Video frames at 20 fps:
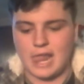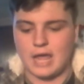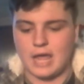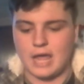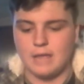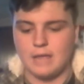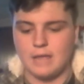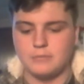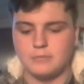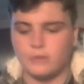
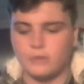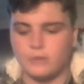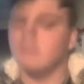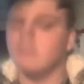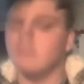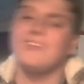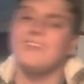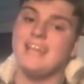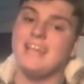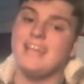
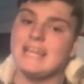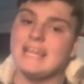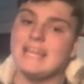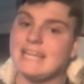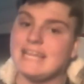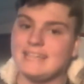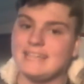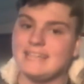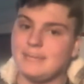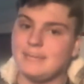Originally I
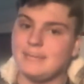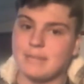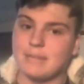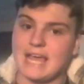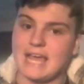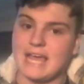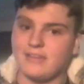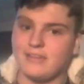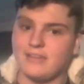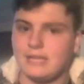liked Heat
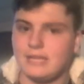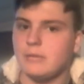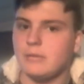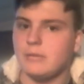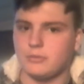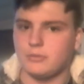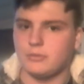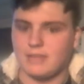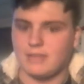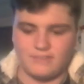Blast, he
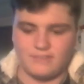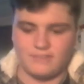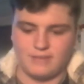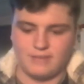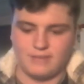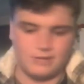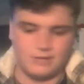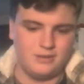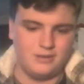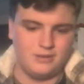was my
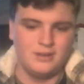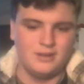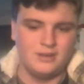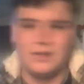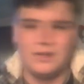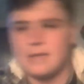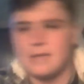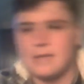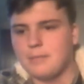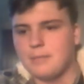favorite,
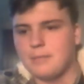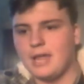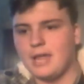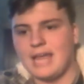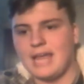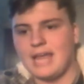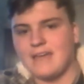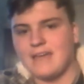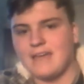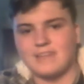
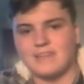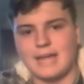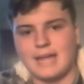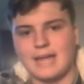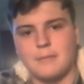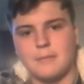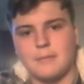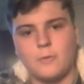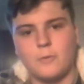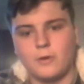but as I
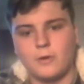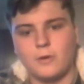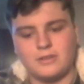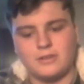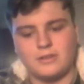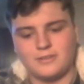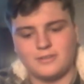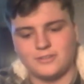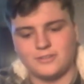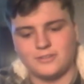got more
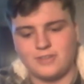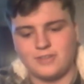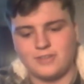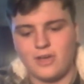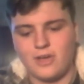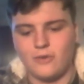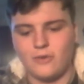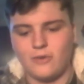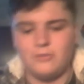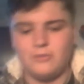into the
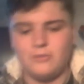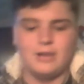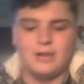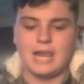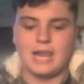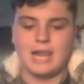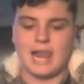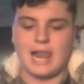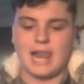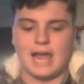show,
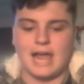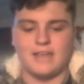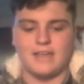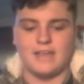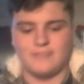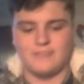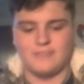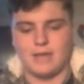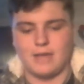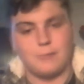
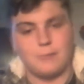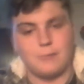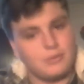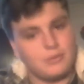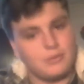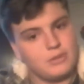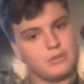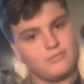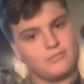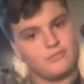I found my
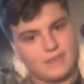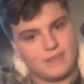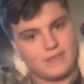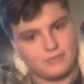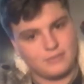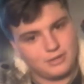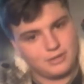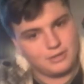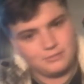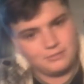real
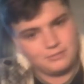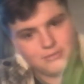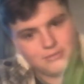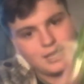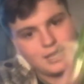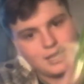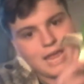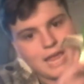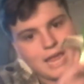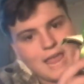favorite,
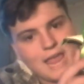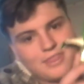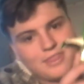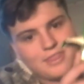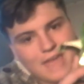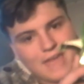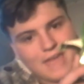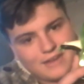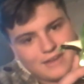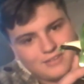
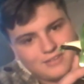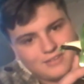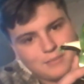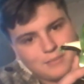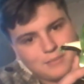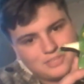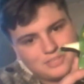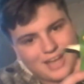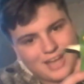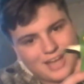and that is
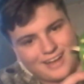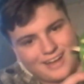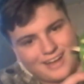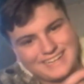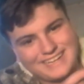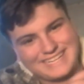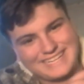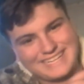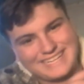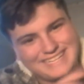
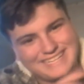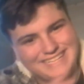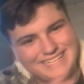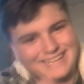Upchuck.